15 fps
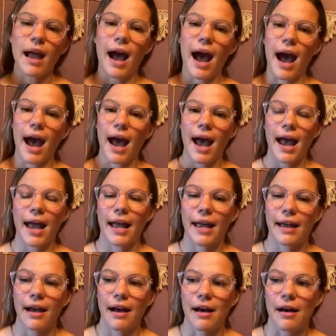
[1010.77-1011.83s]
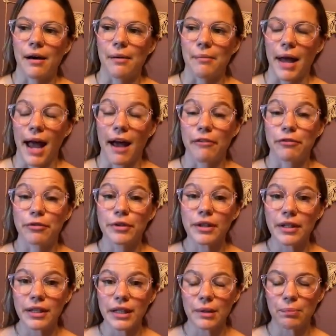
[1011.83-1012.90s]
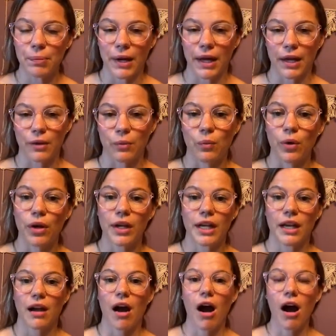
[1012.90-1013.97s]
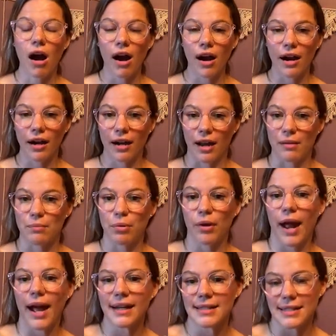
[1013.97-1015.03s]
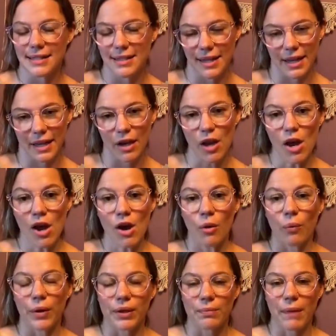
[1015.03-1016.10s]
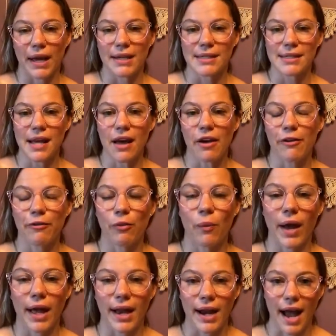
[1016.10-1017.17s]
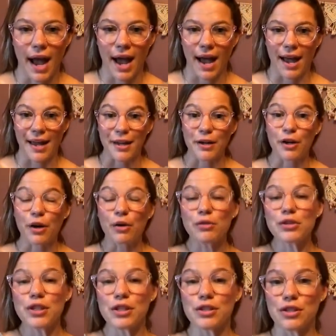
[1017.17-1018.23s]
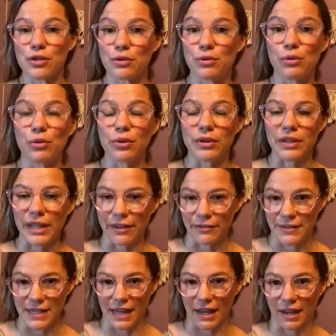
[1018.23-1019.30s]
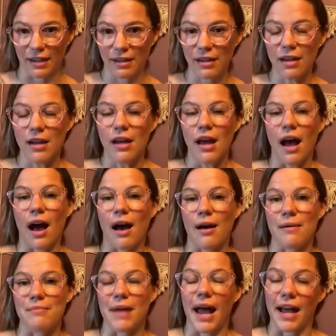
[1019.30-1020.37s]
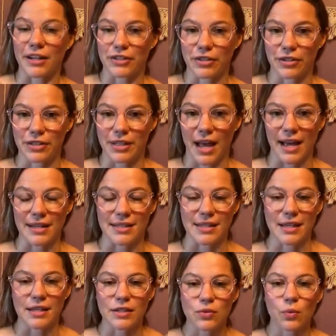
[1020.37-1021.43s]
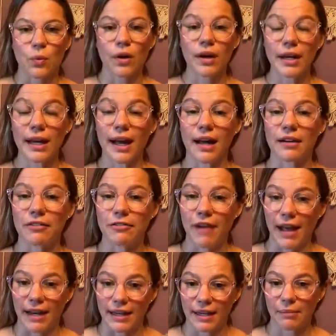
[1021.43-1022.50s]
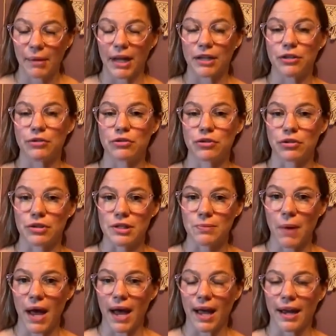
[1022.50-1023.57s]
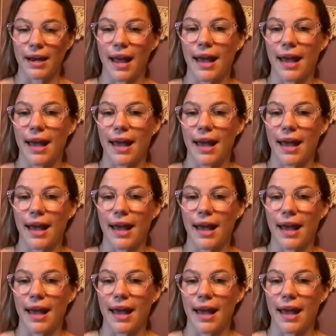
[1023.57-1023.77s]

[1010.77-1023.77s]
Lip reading: I have really been working hard and practicing with myself when I go to do lifting exercises, working on finding my neutral spine.